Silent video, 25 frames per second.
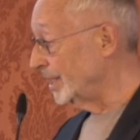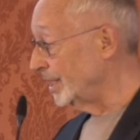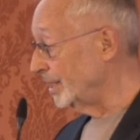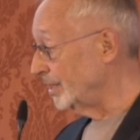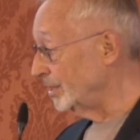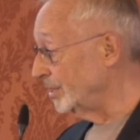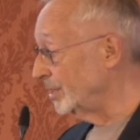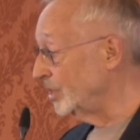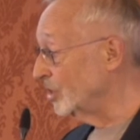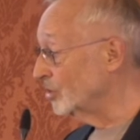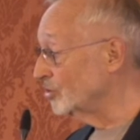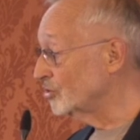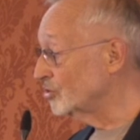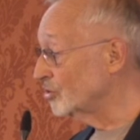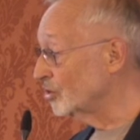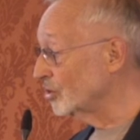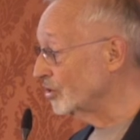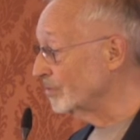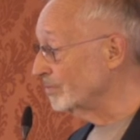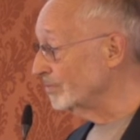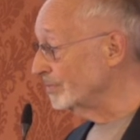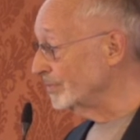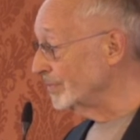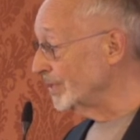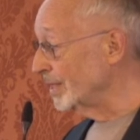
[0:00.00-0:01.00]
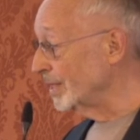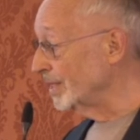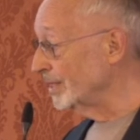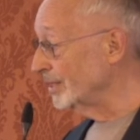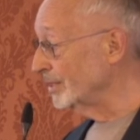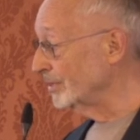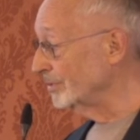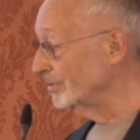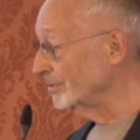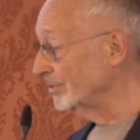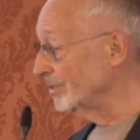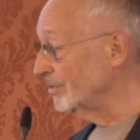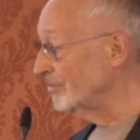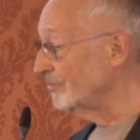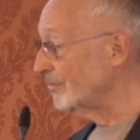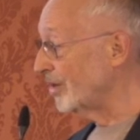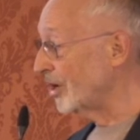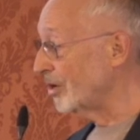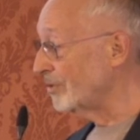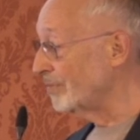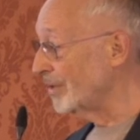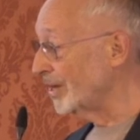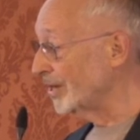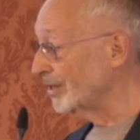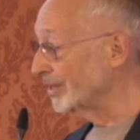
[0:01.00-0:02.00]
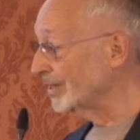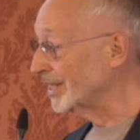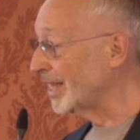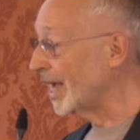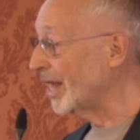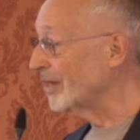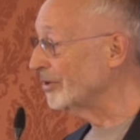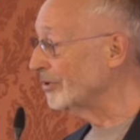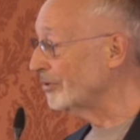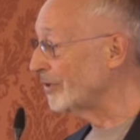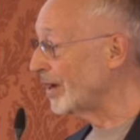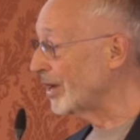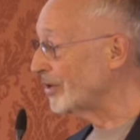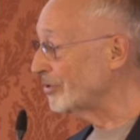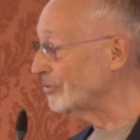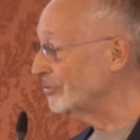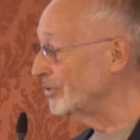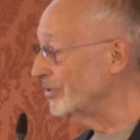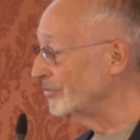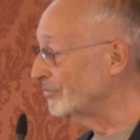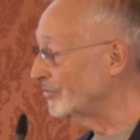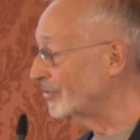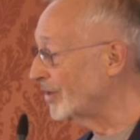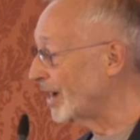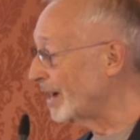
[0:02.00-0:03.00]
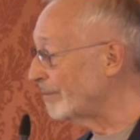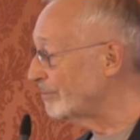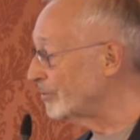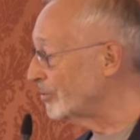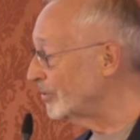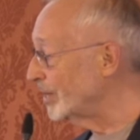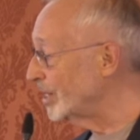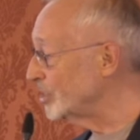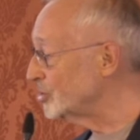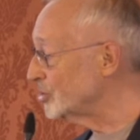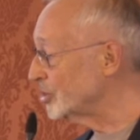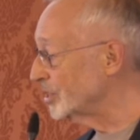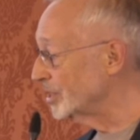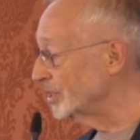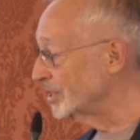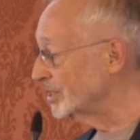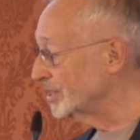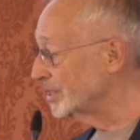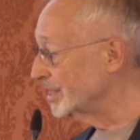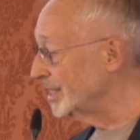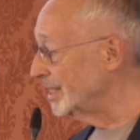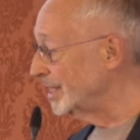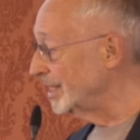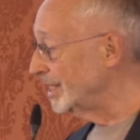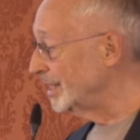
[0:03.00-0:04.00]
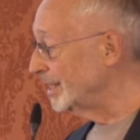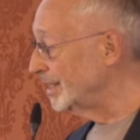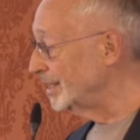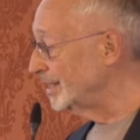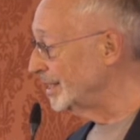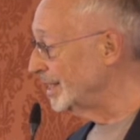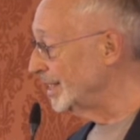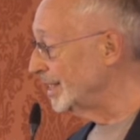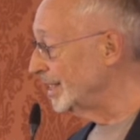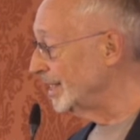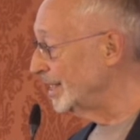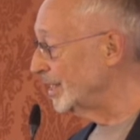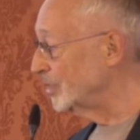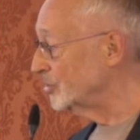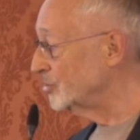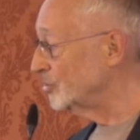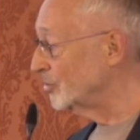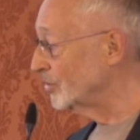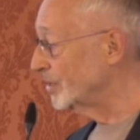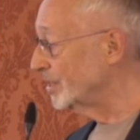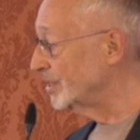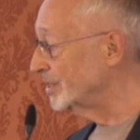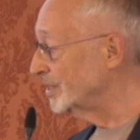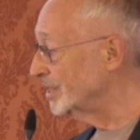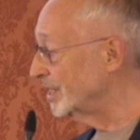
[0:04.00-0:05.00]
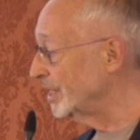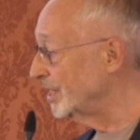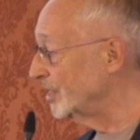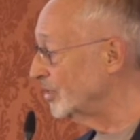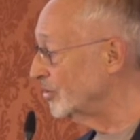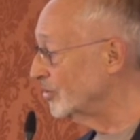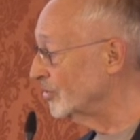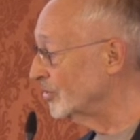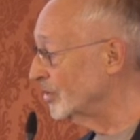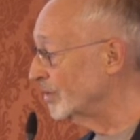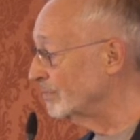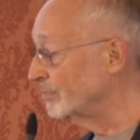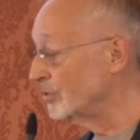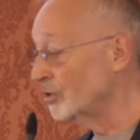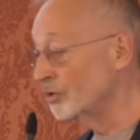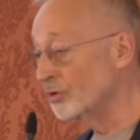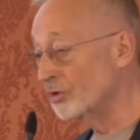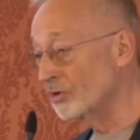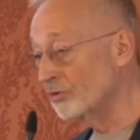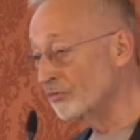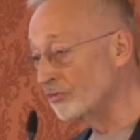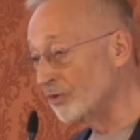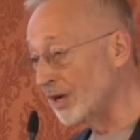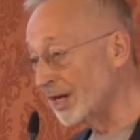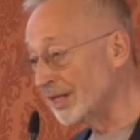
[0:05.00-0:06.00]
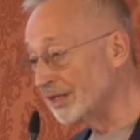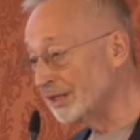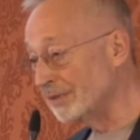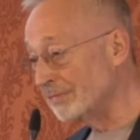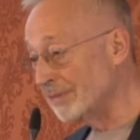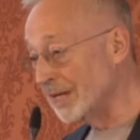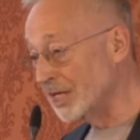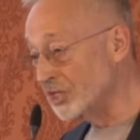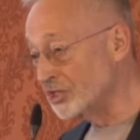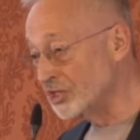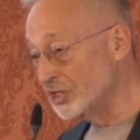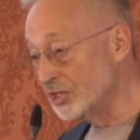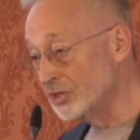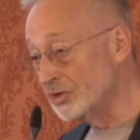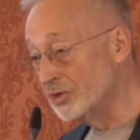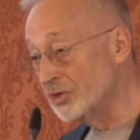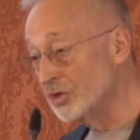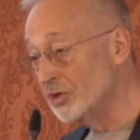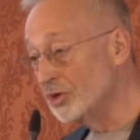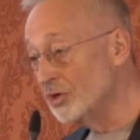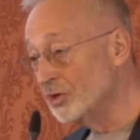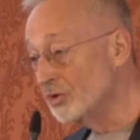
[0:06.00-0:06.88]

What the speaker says: near-term environmental Colorado River operations, as you can see here, the Bureau of Reclamation,